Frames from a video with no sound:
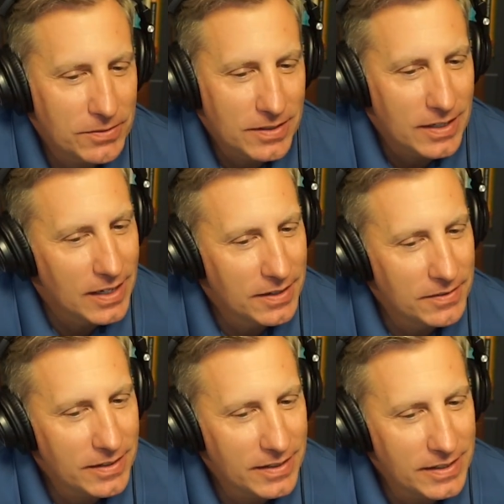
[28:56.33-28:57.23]

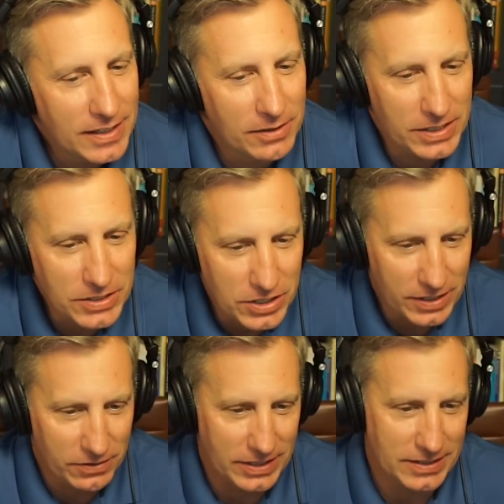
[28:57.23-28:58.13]

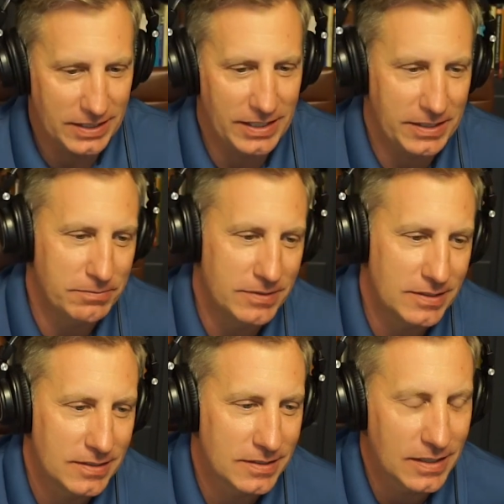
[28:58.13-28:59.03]
engineering
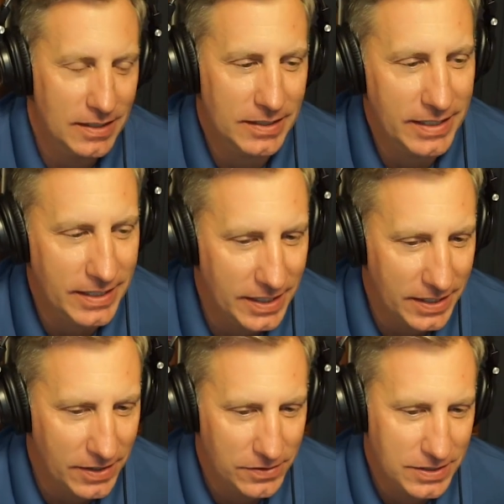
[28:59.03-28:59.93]
teams, and
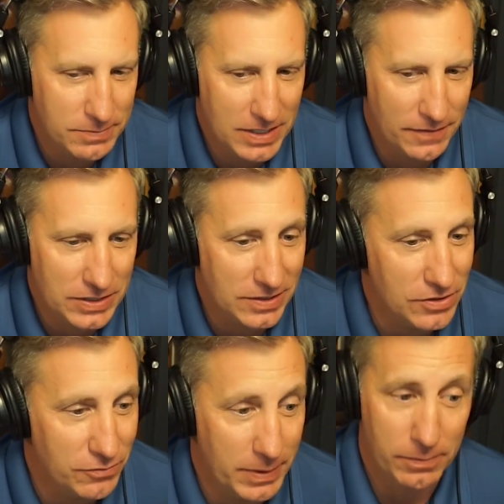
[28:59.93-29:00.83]
other teams. Obviously
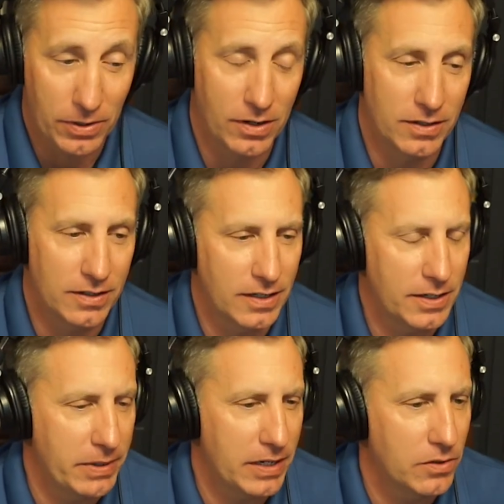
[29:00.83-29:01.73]
you've been a part
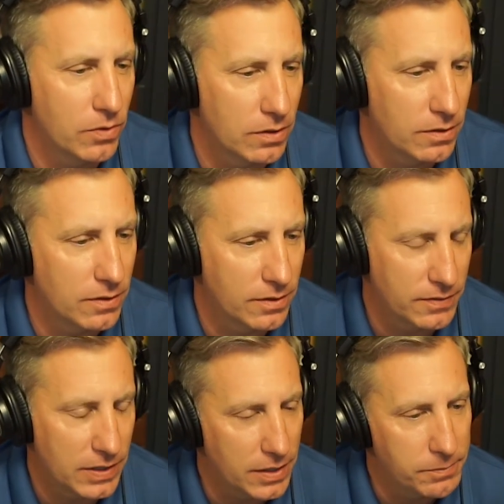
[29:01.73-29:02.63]
at Paycor of
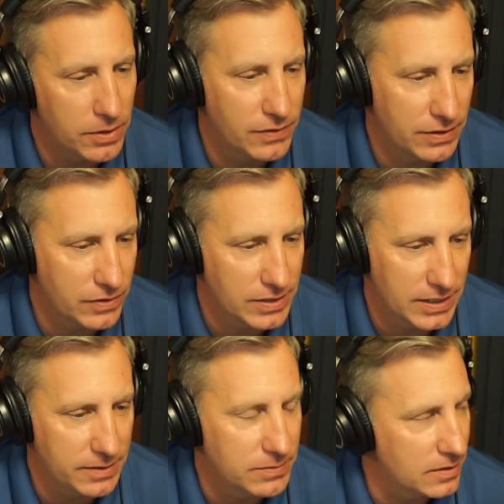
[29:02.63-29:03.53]
a number of different
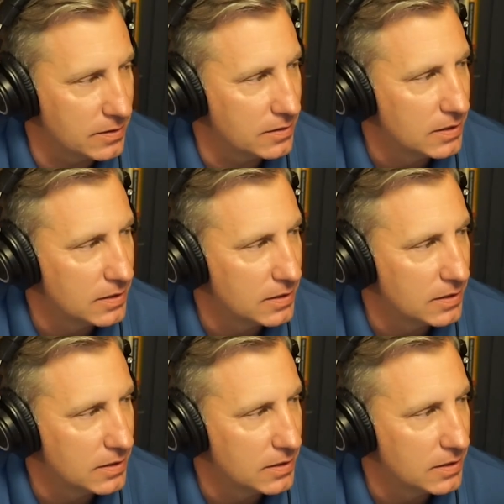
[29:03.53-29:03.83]
teams and,